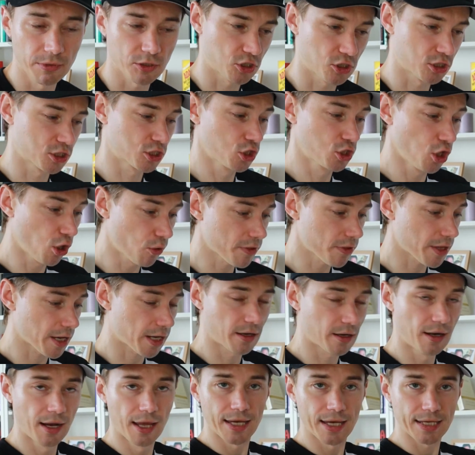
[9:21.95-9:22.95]
Just go there,
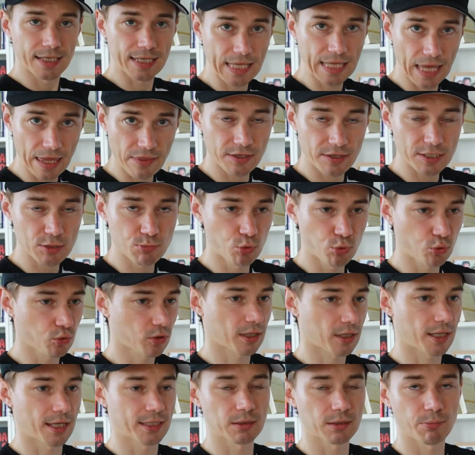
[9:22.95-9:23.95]
get this
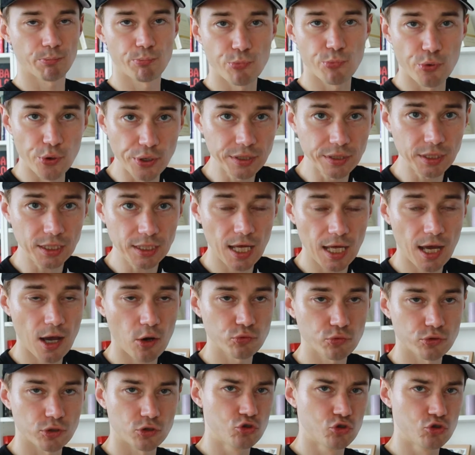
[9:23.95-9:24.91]
booklet, print it out.